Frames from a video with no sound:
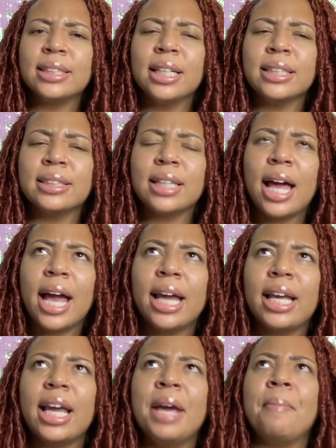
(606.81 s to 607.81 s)
It's
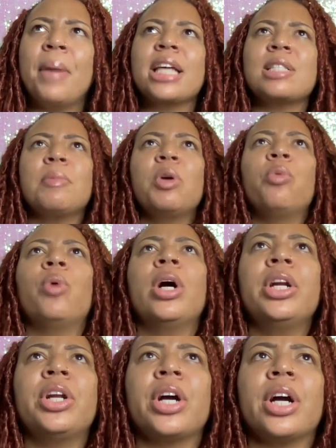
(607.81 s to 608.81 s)
like it makes me
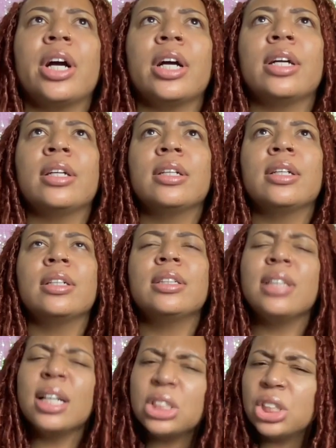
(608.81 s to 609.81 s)
wonder,
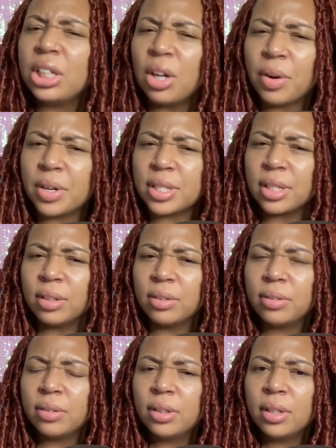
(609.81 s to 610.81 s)
does she know
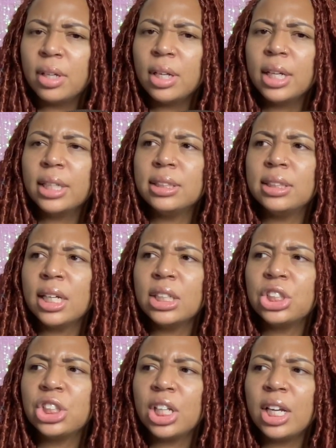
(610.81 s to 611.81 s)
herself? Does
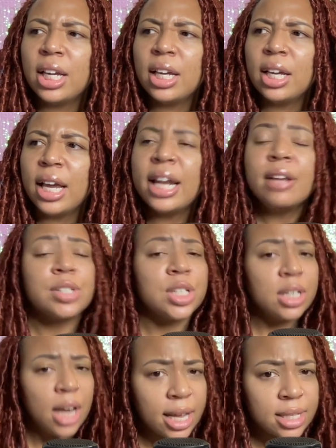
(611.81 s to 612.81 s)
she, and if she
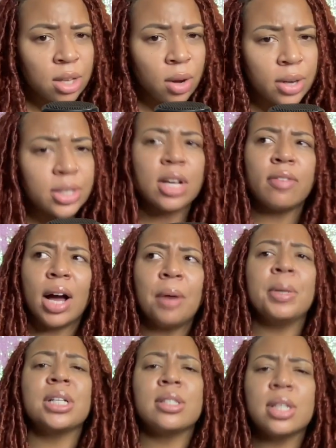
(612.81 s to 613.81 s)
does know herself, how
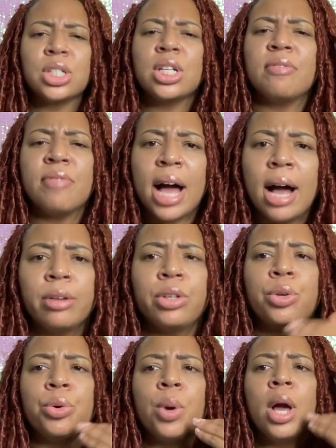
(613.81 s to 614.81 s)
much does she
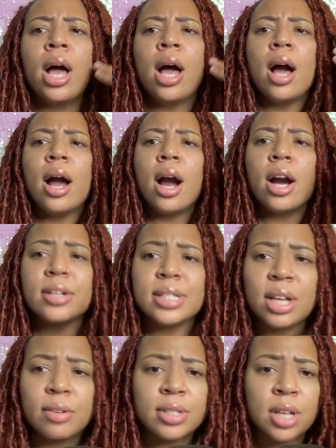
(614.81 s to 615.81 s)
value
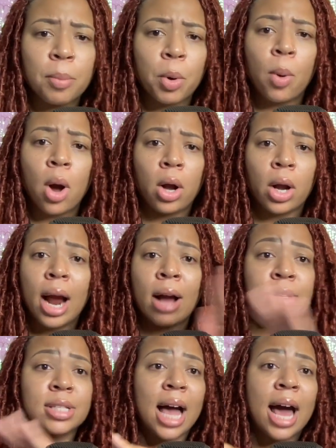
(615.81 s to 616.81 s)
herself, Summer Walker,
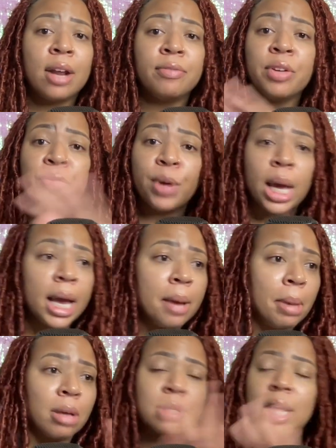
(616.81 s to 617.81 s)
outside of the
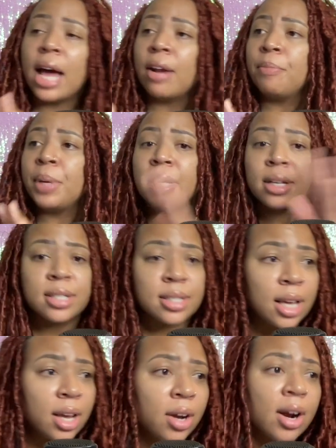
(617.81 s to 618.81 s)
fame, outside of being a
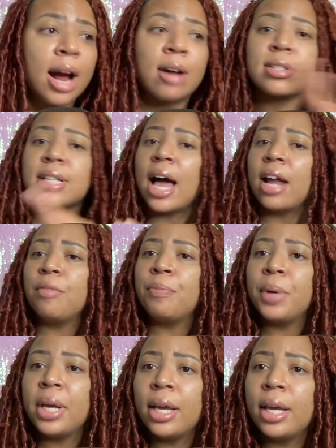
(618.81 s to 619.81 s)
singer, outside of
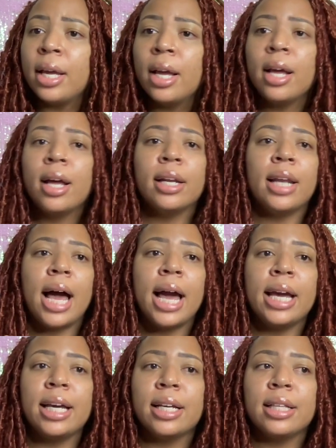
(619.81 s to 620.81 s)
being
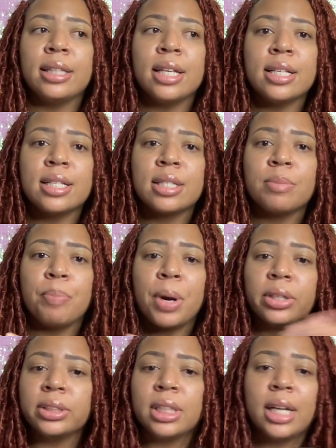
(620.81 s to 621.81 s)
like this
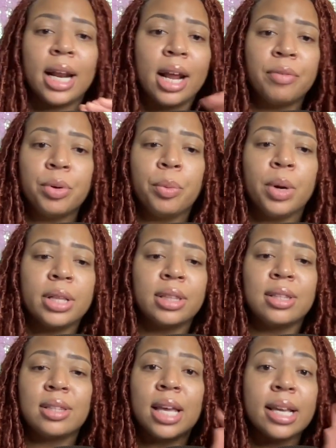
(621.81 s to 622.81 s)
person that everyone
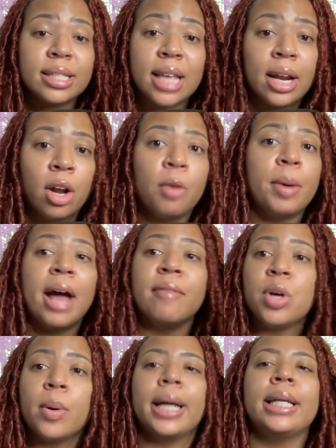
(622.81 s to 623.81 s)
thinks they know but have
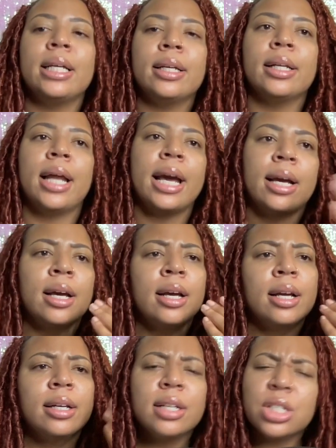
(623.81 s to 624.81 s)
no idea? Like,
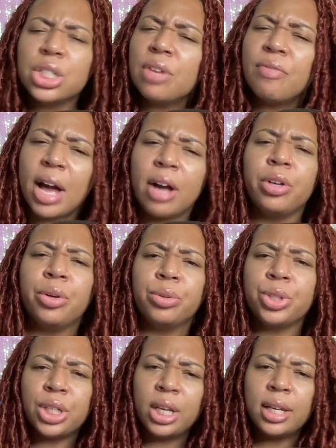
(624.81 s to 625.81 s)
does she value who
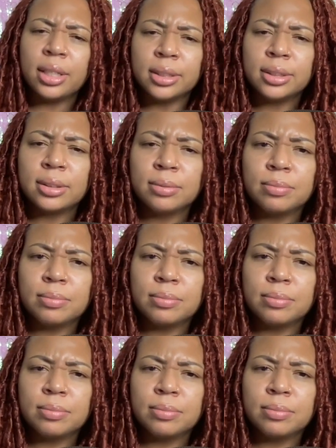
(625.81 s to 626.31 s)
she is?